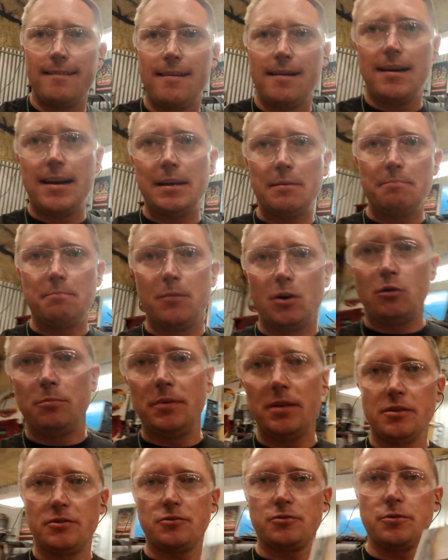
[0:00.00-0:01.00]
All right,
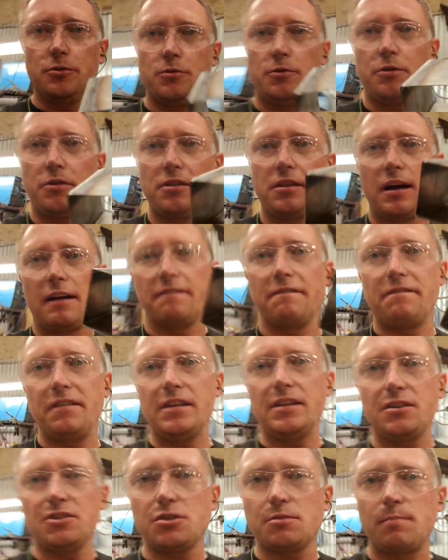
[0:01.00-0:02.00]
moment of truth. I
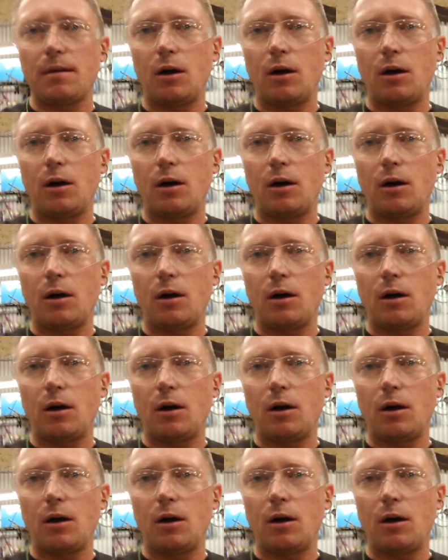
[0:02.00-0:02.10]
finished